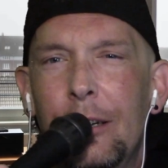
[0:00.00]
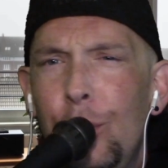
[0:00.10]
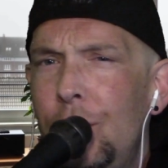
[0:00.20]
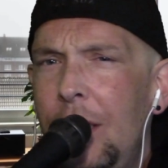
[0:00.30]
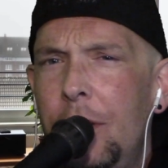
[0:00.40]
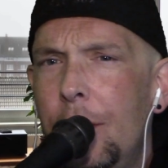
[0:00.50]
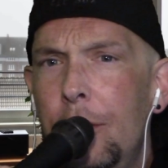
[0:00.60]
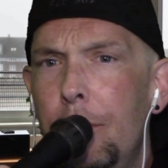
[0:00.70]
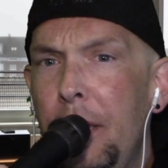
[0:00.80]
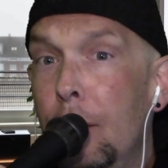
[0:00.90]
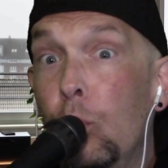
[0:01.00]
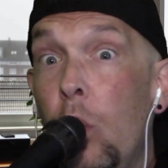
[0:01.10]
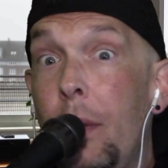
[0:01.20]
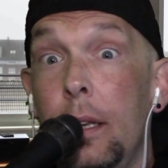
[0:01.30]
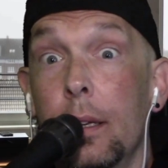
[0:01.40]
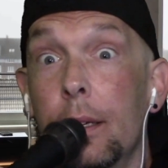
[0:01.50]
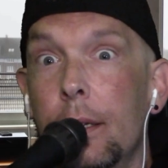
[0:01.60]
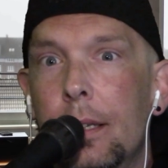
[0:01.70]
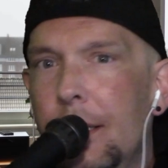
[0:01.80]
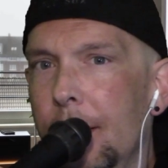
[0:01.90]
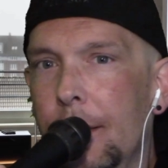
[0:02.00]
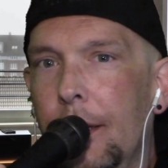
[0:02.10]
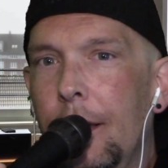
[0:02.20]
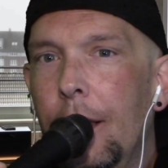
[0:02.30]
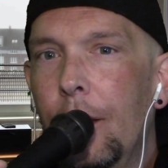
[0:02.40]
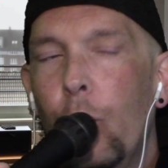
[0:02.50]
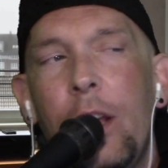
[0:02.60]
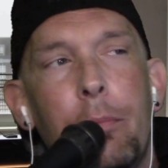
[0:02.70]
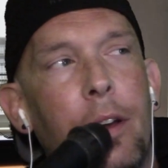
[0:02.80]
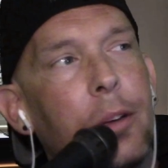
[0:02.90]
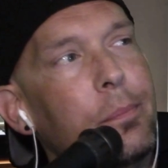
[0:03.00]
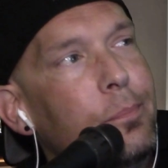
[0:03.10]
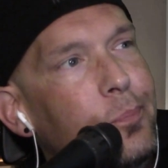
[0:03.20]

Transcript: Who says it couldn't be a woman? Wait a minute.